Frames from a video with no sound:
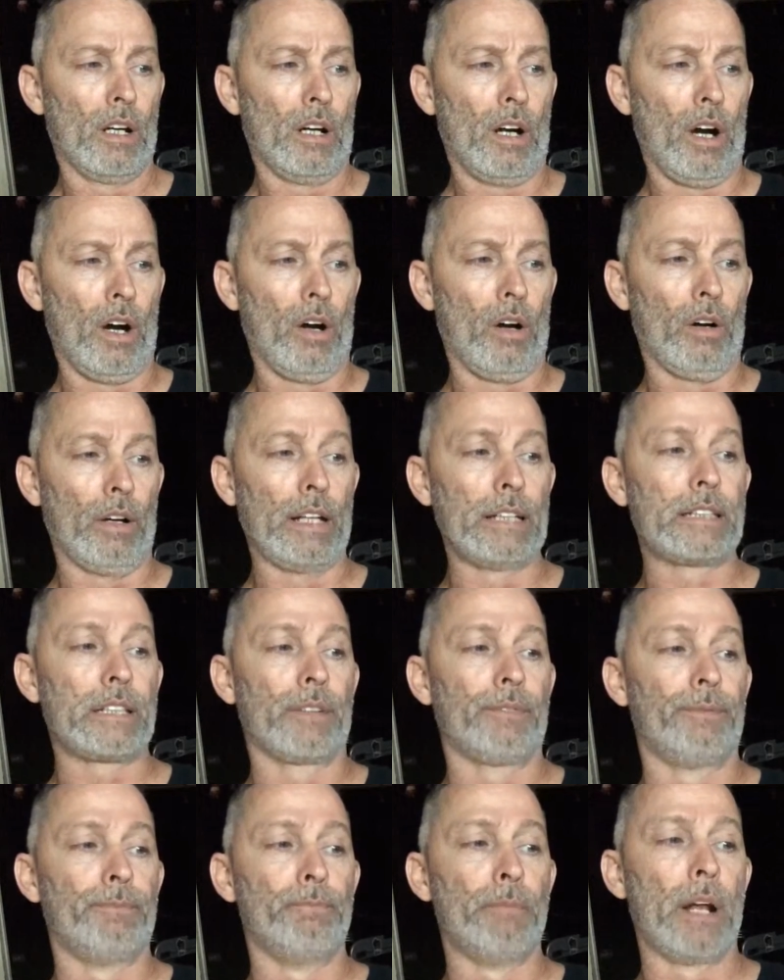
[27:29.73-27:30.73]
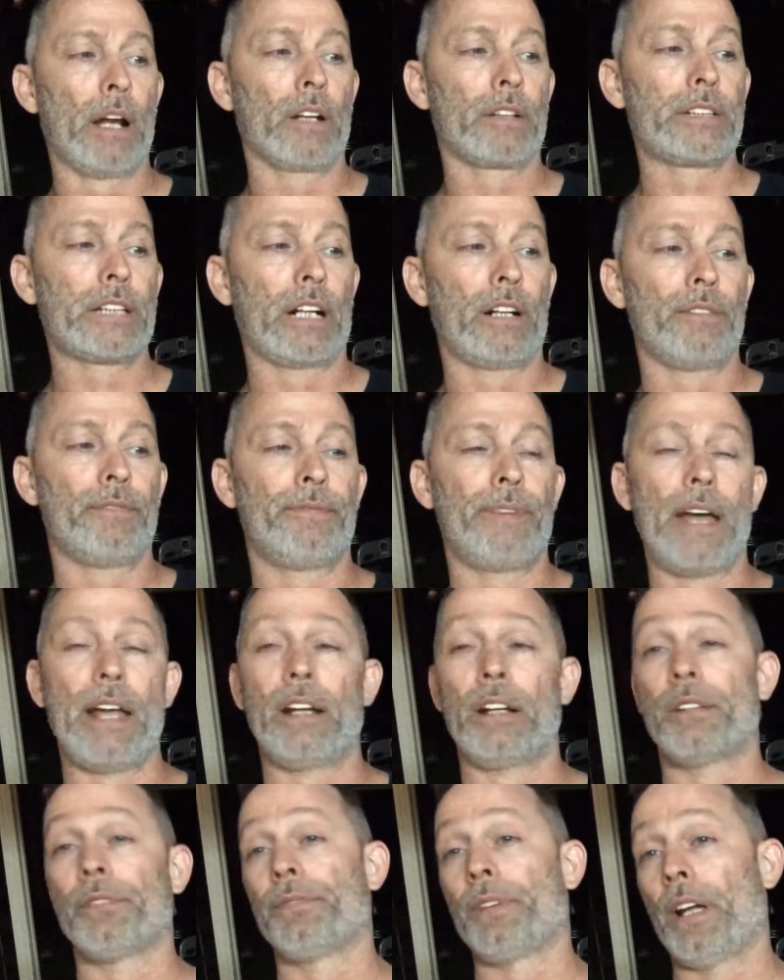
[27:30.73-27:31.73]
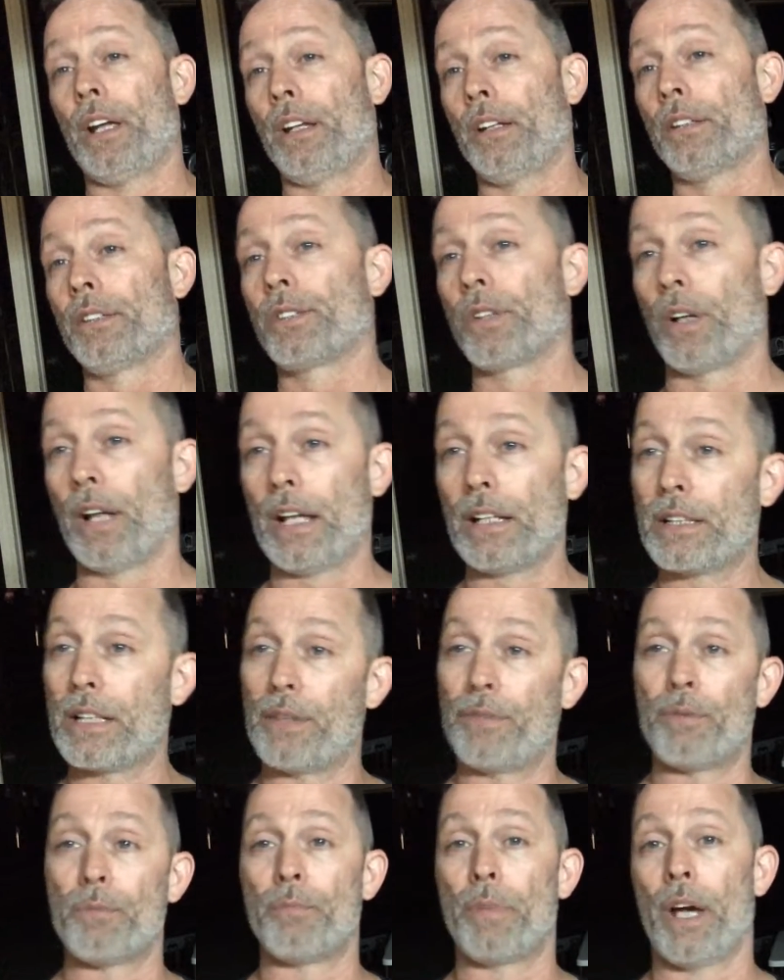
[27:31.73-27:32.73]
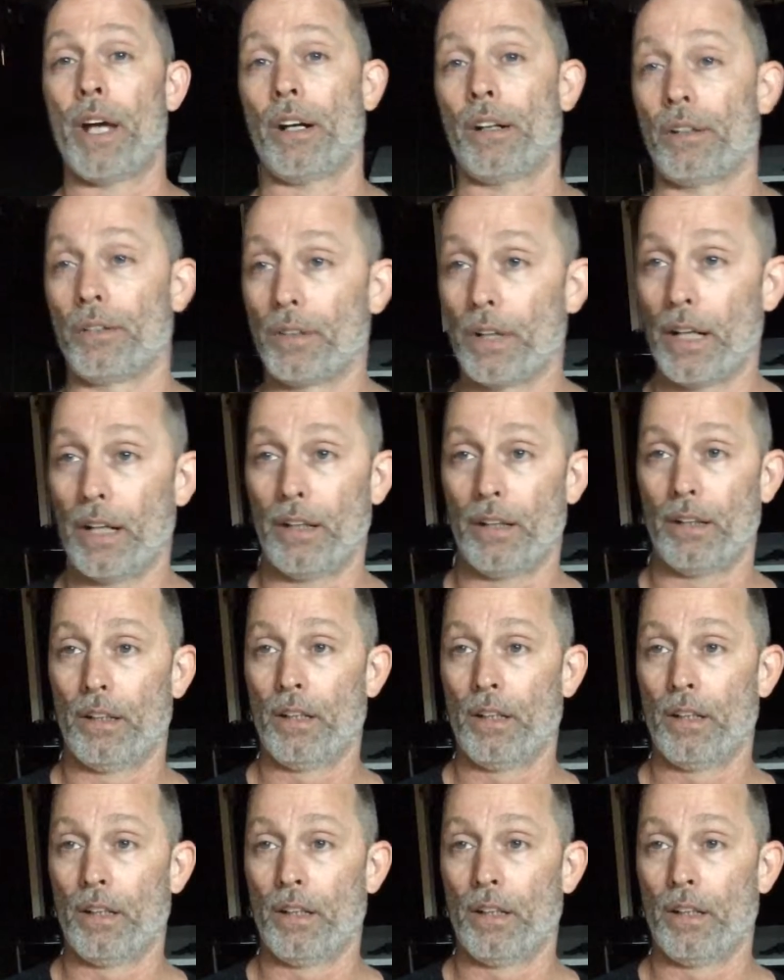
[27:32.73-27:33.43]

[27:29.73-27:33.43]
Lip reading: Oh, it's a military vet event, so that's even better, right?